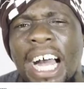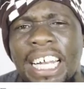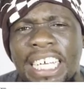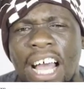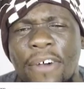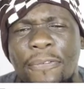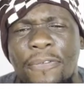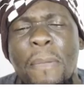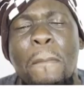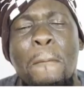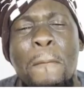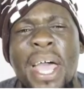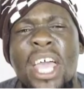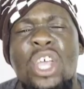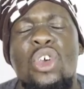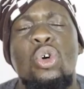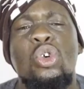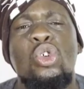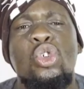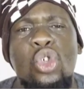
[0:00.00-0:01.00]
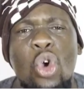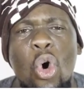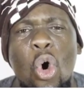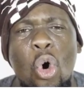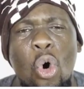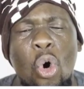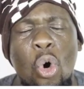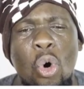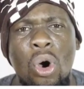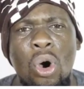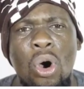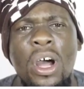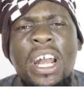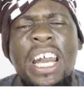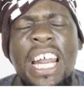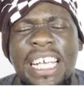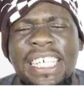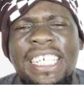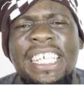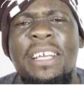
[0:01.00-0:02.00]
Gaddafi, may your soul
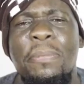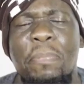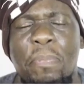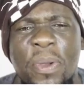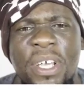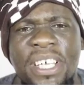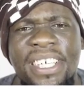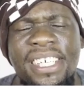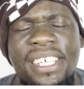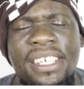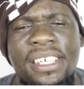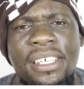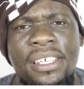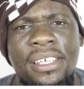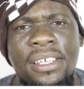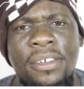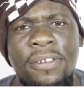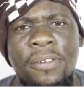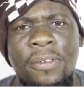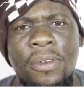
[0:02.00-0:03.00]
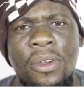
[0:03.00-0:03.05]
rest in peace.